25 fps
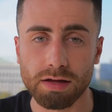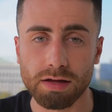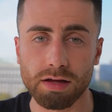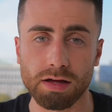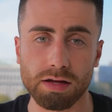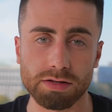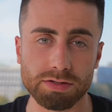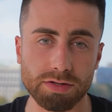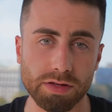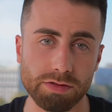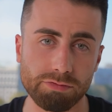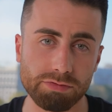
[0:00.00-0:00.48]

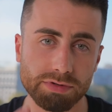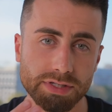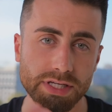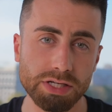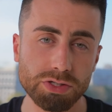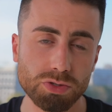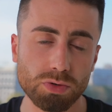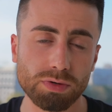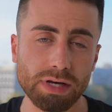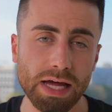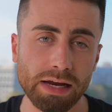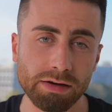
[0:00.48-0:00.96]
And so the
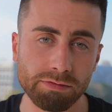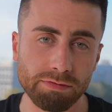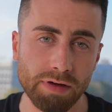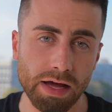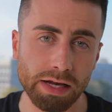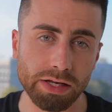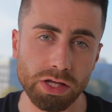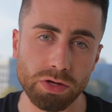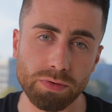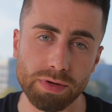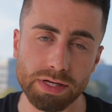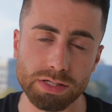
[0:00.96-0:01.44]
residual land
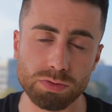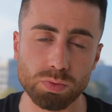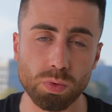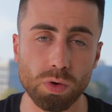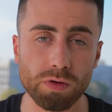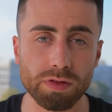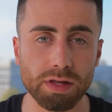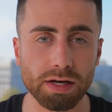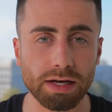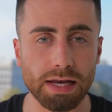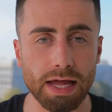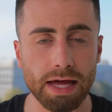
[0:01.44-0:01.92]
value is what
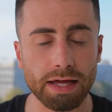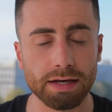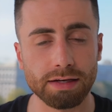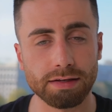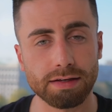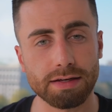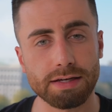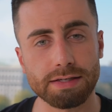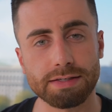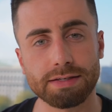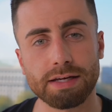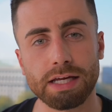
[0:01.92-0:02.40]
the land
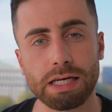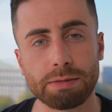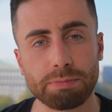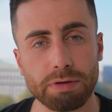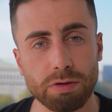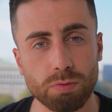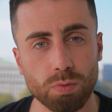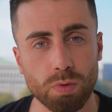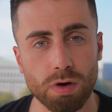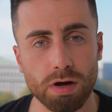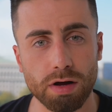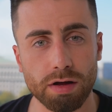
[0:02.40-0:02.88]
is going to be
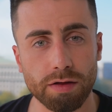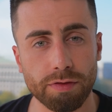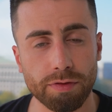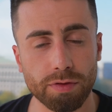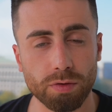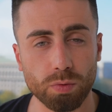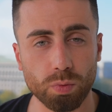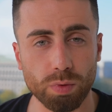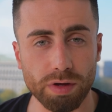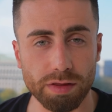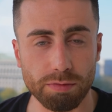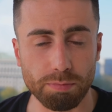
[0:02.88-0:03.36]
worth
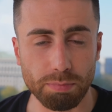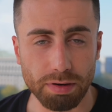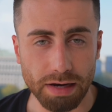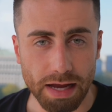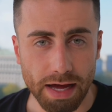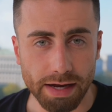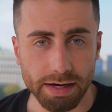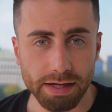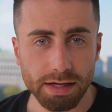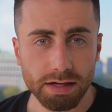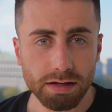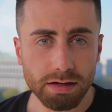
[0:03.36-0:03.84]
with
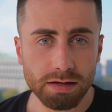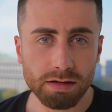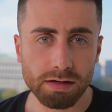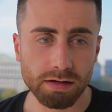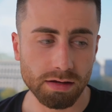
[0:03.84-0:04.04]
planning.